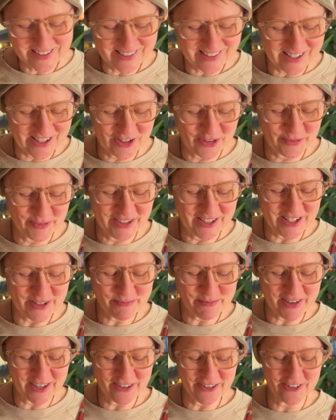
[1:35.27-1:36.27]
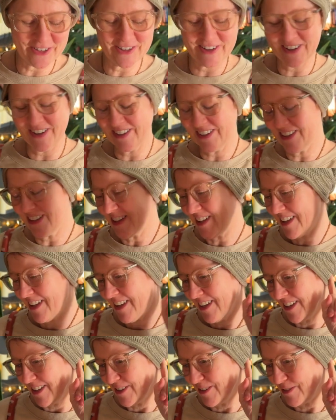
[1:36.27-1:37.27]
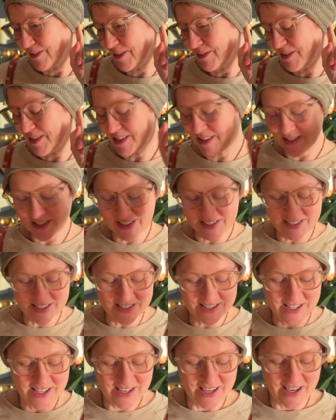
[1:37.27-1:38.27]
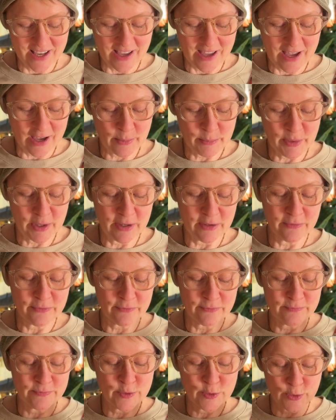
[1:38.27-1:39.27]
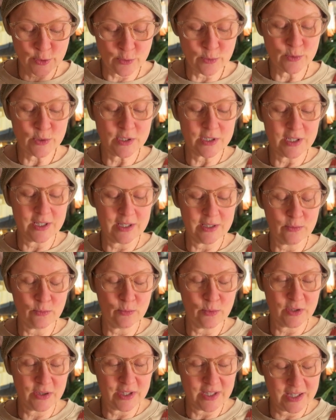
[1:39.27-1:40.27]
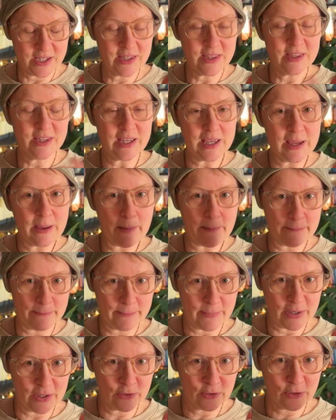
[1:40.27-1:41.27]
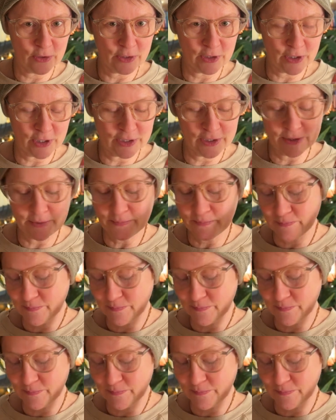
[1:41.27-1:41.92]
How many minor arcana? 56. How many suits within the minor arcana?